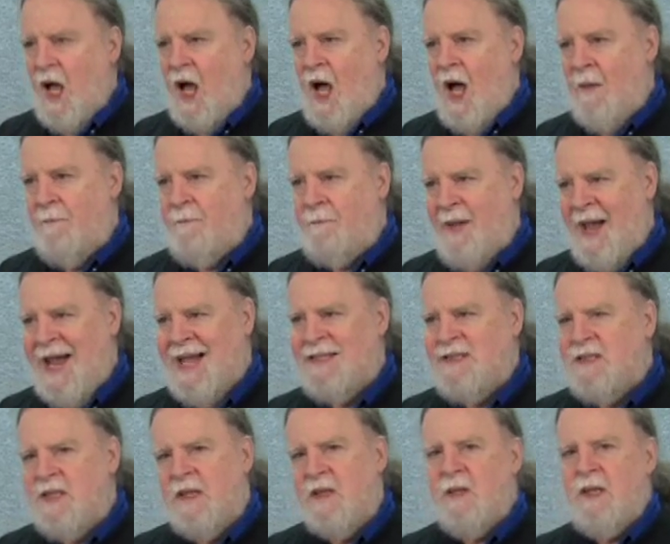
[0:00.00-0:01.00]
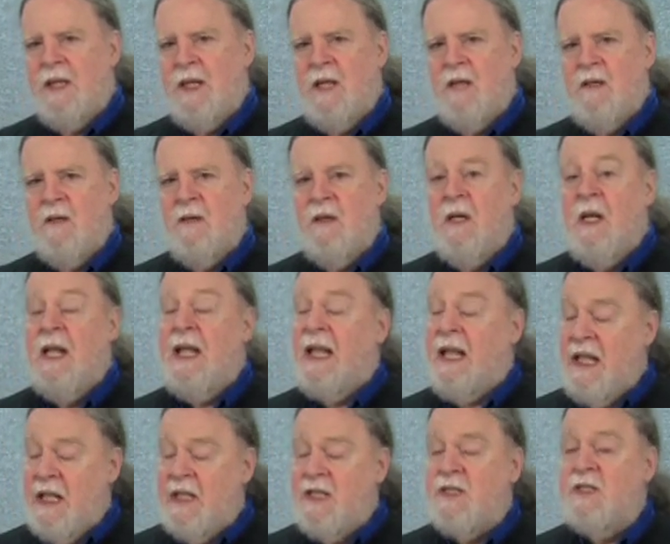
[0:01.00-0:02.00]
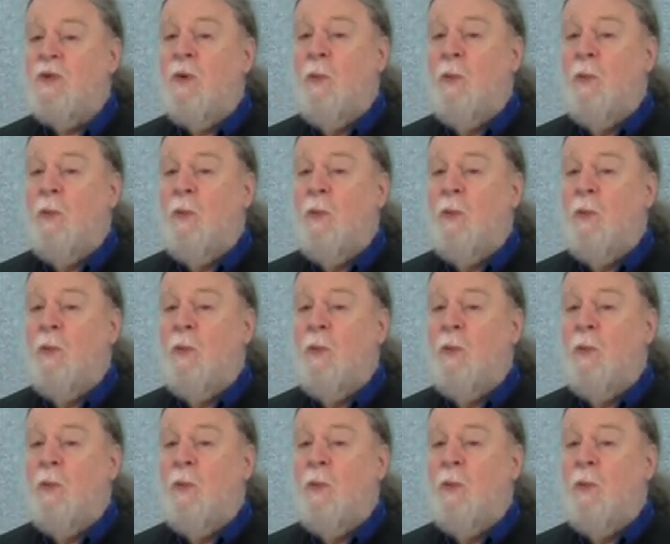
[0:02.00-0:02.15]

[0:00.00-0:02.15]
A bad deal here is